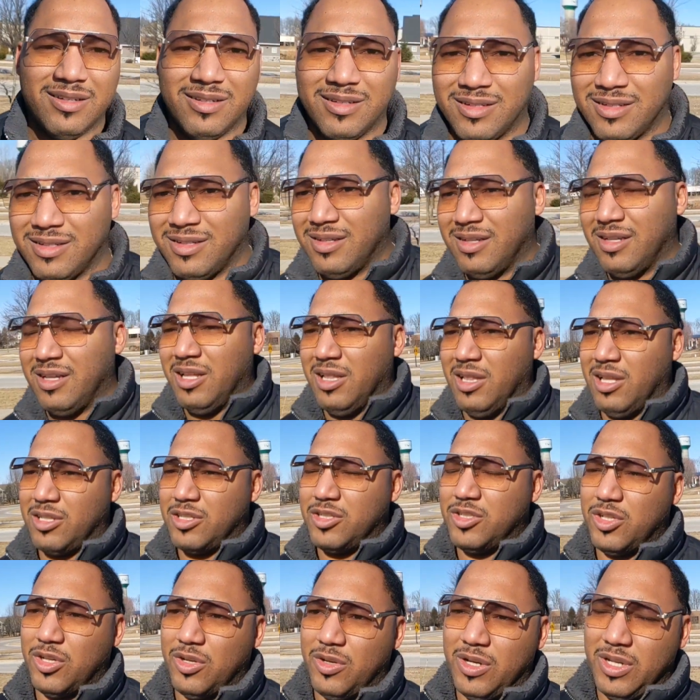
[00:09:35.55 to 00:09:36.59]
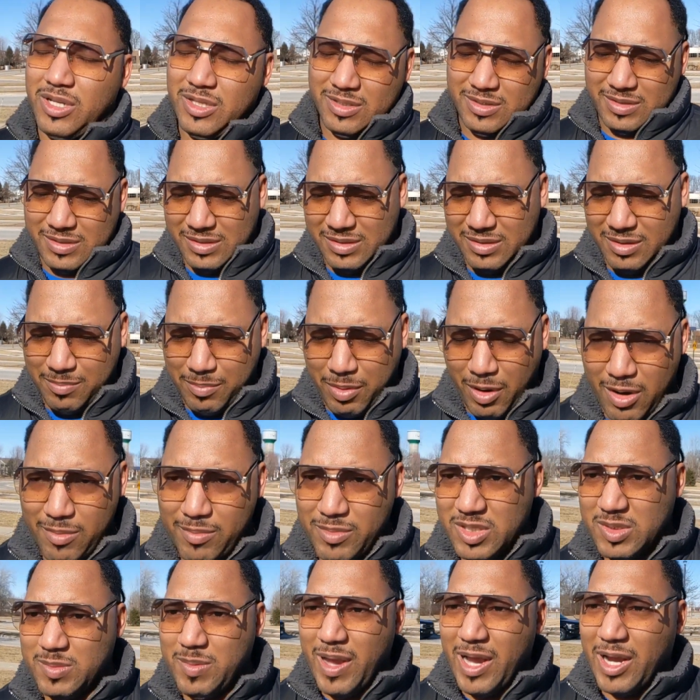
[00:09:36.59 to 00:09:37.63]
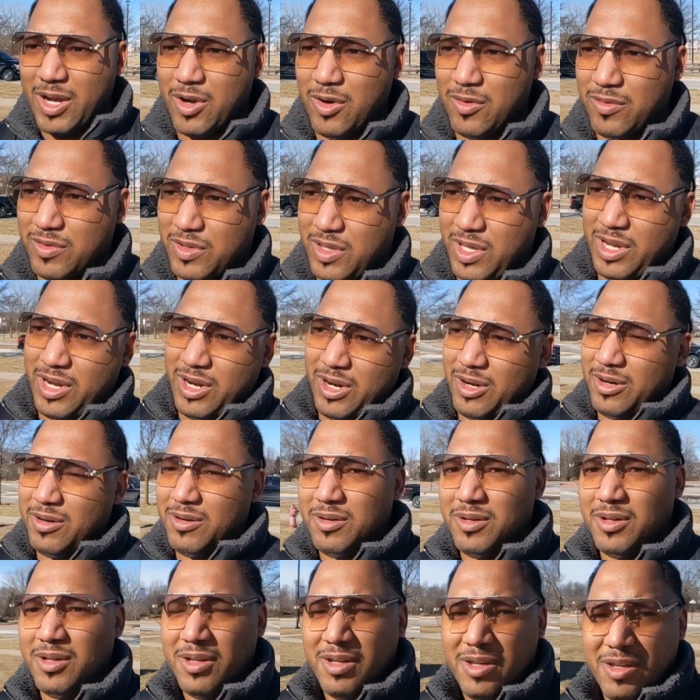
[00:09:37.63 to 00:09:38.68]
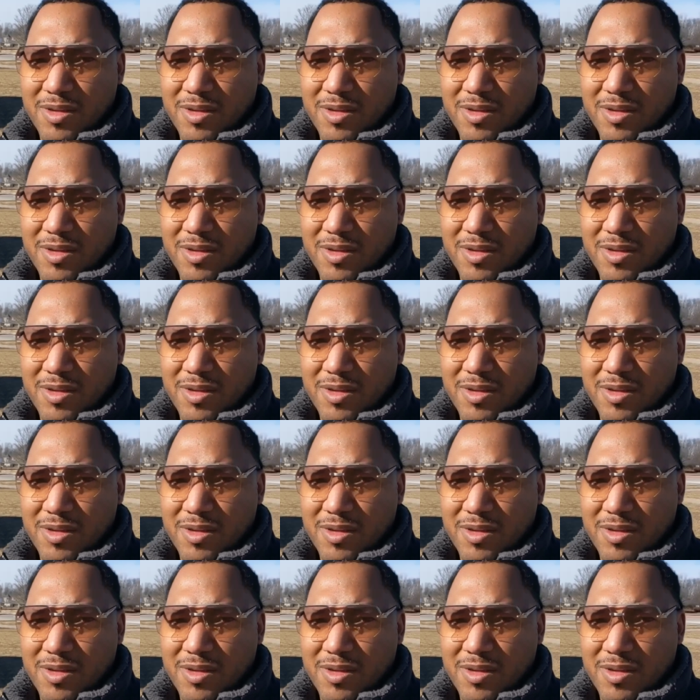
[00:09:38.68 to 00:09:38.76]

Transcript: You don't pay a rent in a condo. You do pay a mortgage like it's a